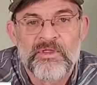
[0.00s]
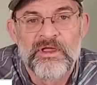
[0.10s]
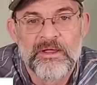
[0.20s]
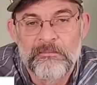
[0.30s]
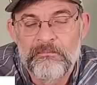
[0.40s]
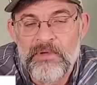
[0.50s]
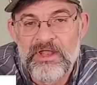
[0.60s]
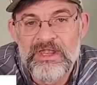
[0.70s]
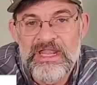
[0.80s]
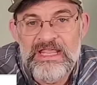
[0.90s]
Um,
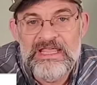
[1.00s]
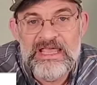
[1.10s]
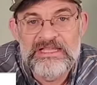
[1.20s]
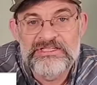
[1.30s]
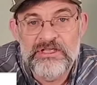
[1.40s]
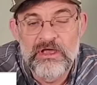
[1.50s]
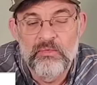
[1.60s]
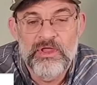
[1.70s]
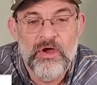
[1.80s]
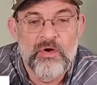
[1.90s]
but in any case, uh,
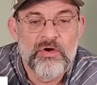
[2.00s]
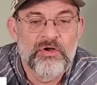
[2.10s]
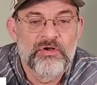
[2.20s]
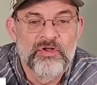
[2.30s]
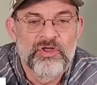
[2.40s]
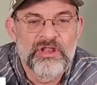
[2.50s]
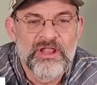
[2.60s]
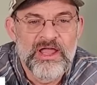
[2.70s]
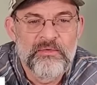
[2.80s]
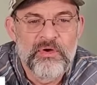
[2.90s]
we are looking
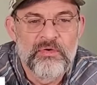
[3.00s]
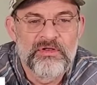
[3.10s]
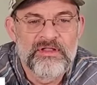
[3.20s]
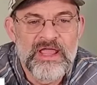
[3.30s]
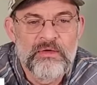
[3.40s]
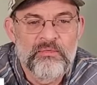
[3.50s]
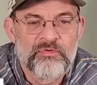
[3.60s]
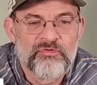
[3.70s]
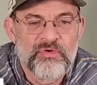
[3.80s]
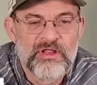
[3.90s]
like we're on a
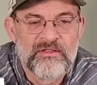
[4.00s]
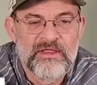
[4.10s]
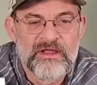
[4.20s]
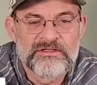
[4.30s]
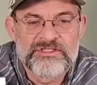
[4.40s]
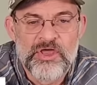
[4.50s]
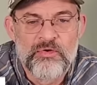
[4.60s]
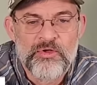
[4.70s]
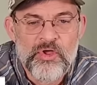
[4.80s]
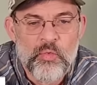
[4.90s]
downward trend there.
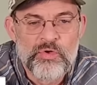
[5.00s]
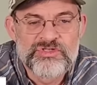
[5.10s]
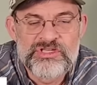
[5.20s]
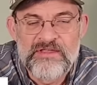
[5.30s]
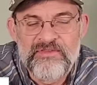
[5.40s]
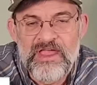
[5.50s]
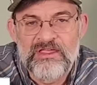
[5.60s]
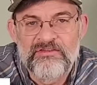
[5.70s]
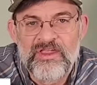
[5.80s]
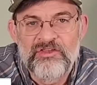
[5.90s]
So we'll see if
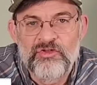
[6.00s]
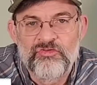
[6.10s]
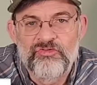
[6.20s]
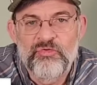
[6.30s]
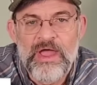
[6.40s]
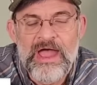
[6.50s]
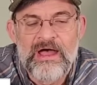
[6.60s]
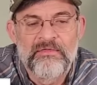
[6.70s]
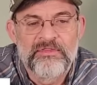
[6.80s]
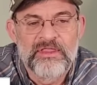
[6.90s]
that continues
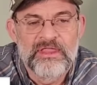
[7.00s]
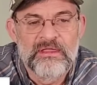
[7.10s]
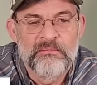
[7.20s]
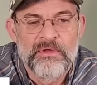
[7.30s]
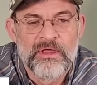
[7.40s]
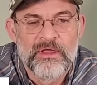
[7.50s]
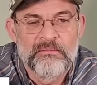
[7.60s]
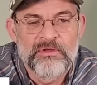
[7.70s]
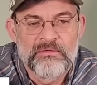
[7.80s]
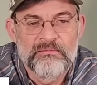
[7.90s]
throughout the, uh,
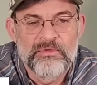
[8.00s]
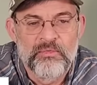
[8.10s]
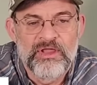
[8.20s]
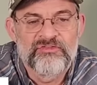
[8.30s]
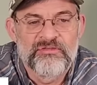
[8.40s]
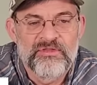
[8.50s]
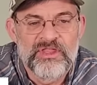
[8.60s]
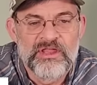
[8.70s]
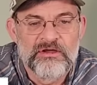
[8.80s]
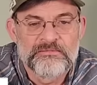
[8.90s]
the rest of the
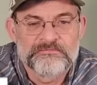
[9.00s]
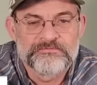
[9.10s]
year.